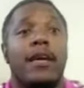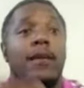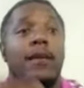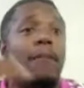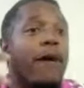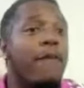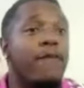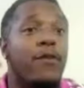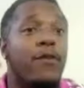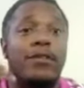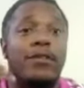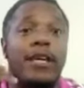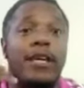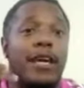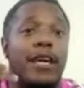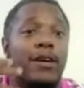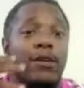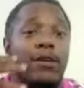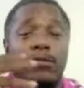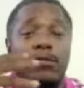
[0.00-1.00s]
My first head
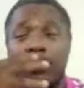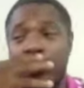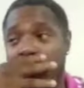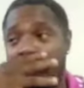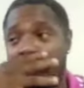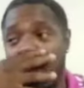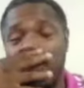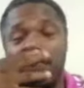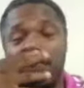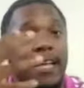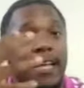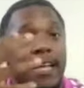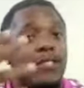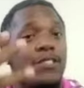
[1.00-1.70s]
coaching job was at